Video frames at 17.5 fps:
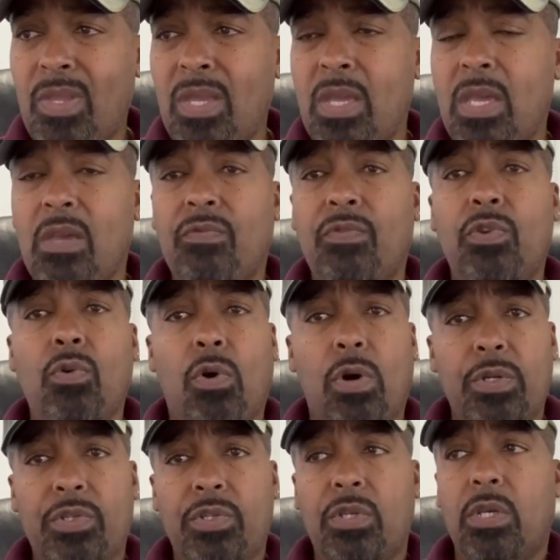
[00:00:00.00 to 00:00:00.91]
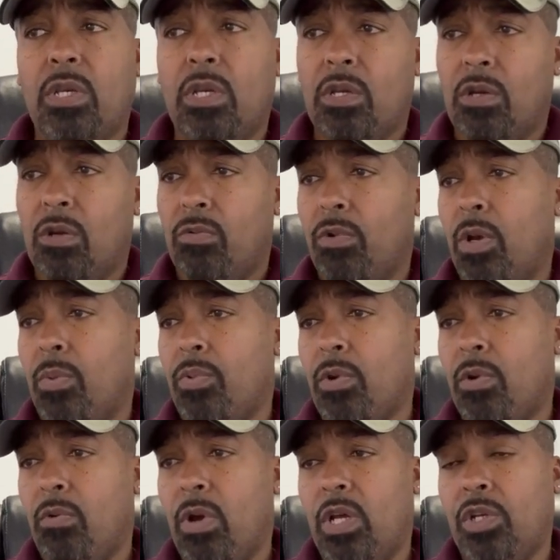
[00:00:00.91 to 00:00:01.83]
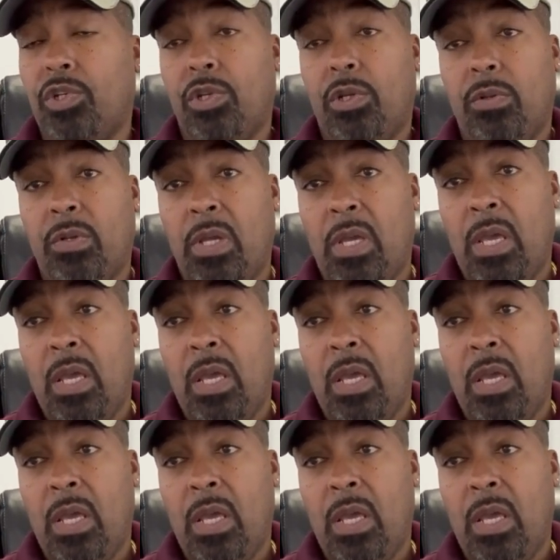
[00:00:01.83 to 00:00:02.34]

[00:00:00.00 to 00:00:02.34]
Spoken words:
If you are seeking career progression,